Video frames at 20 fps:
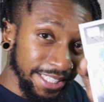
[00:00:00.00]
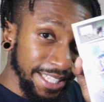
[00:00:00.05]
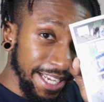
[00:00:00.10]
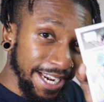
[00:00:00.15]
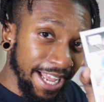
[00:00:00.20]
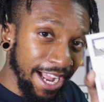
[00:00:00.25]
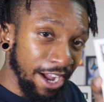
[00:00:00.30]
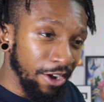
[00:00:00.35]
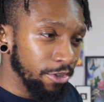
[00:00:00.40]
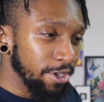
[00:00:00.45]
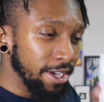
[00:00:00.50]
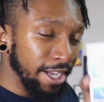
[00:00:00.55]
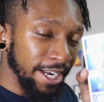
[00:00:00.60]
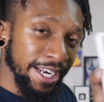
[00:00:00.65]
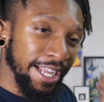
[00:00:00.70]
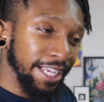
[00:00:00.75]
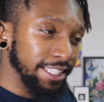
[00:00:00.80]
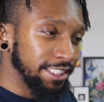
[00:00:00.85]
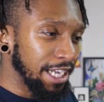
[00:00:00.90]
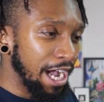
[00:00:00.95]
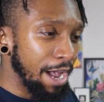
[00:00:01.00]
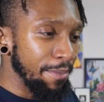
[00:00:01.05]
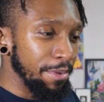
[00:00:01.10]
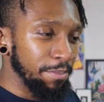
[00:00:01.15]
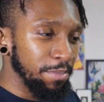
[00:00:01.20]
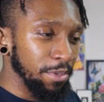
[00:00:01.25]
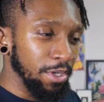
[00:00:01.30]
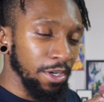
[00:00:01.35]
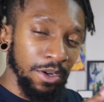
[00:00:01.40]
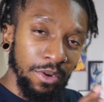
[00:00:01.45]
that out. You got a nice comic
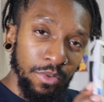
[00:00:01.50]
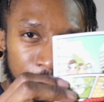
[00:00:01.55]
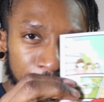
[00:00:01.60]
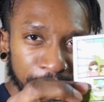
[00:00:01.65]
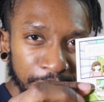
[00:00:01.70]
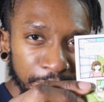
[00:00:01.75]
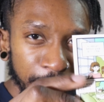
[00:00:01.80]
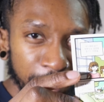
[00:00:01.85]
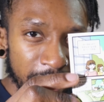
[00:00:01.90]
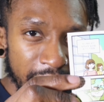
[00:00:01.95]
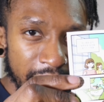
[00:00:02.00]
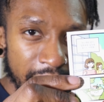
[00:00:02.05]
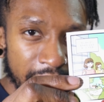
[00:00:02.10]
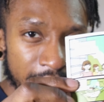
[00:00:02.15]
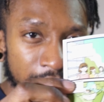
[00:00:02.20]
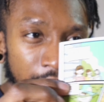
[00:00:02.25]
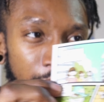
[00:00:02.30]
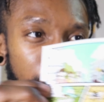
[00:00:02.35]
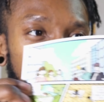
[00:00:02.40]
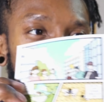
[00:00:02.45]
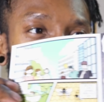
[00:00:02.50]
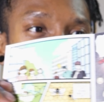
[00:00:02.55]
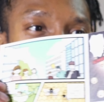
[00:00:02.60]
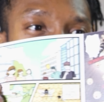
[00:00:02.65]
book. Bam,